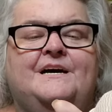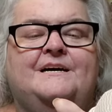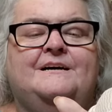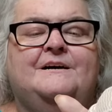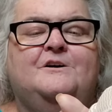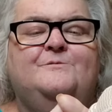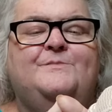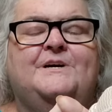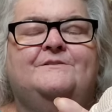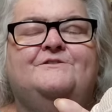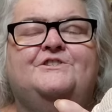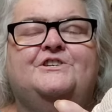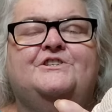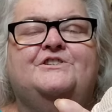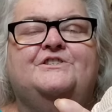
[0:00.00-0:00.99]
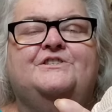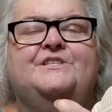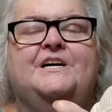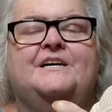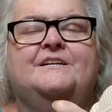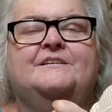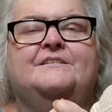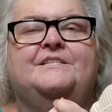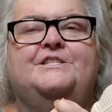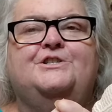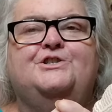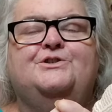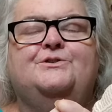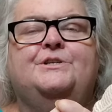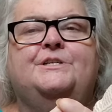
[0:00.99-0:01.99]
I hope I've just kind of
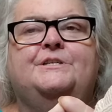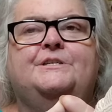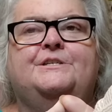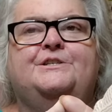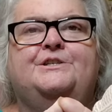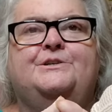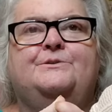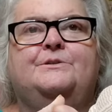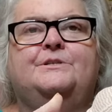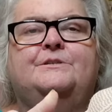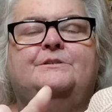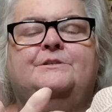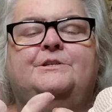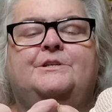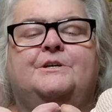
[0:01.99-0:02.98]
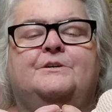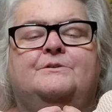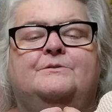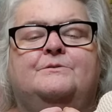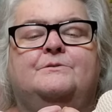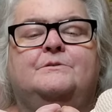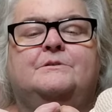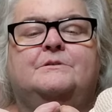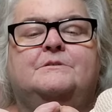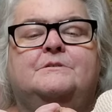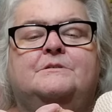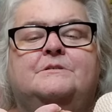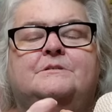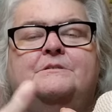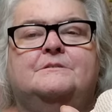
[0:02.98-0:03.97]
injured it in doing, you know,
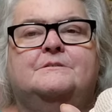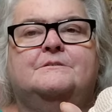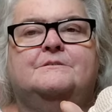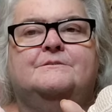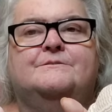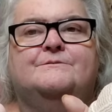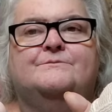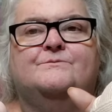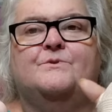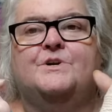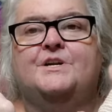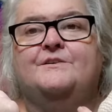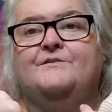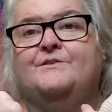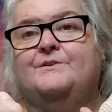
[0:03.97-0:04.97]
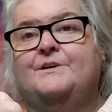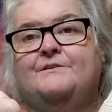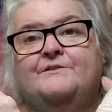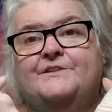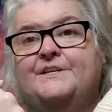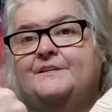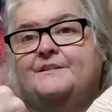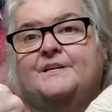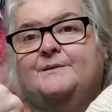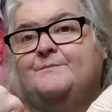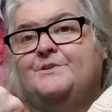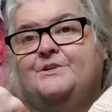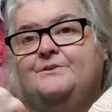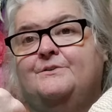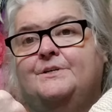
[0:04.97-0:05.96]
whatever, everything that I'm
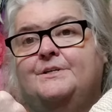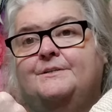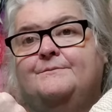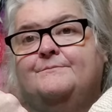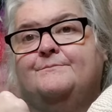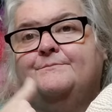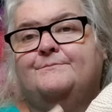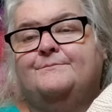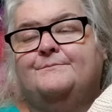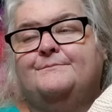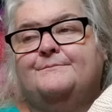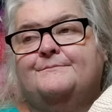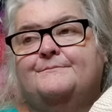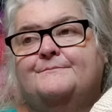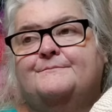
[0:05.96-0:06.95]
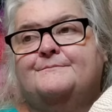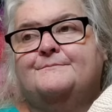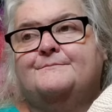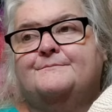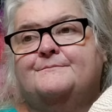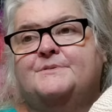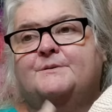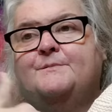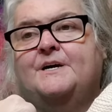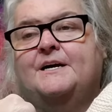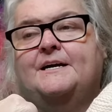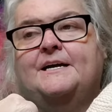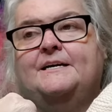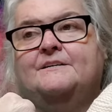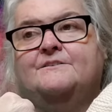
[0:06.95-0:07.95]
doing. I mean, I
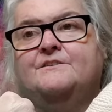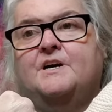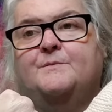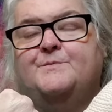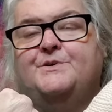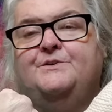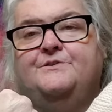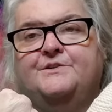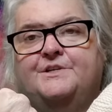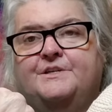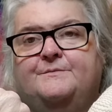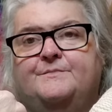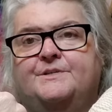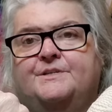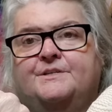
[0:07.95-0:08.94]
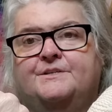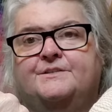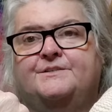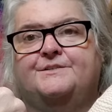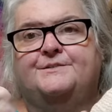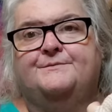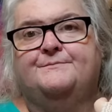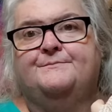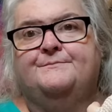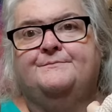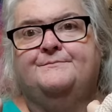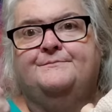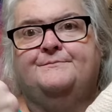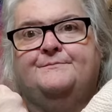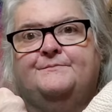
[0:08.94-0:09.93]
can't stop using it because
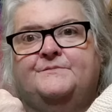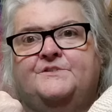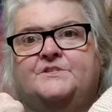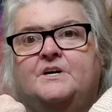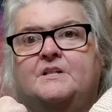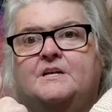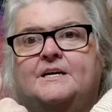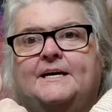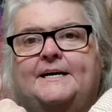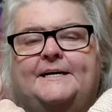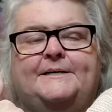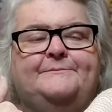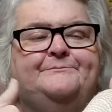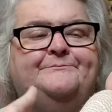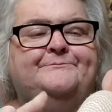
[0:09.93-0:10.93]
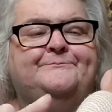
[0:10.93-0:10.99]
it's all I got.